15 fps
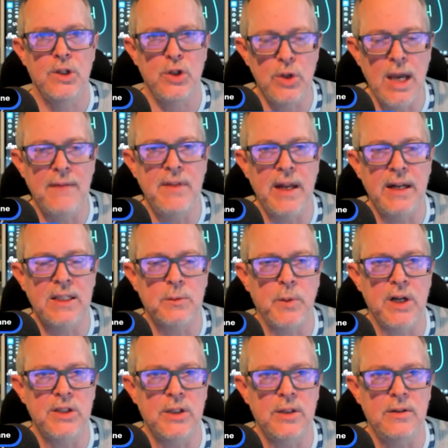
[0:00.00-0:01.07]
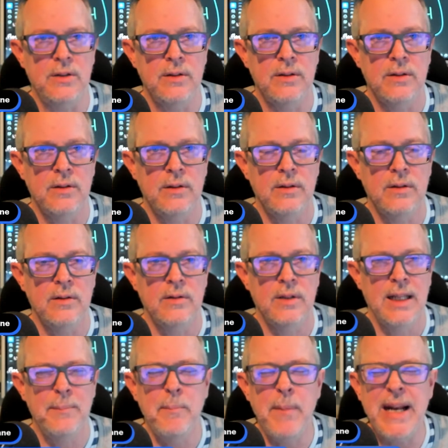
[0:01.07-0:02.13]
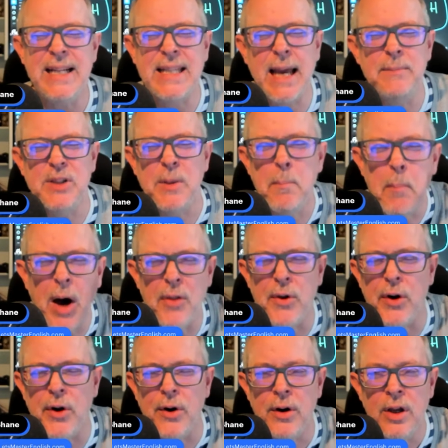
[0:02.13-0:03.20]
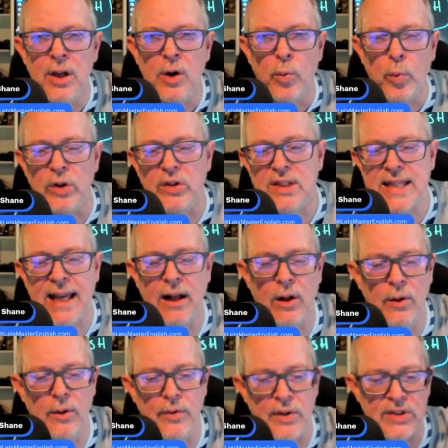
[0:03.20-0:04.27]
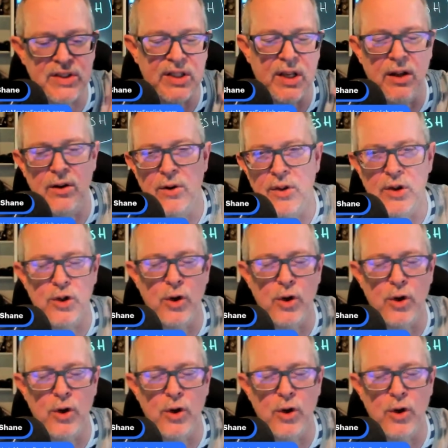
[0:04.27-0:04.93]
Do you have that expression? Many times a mother will tell the son or the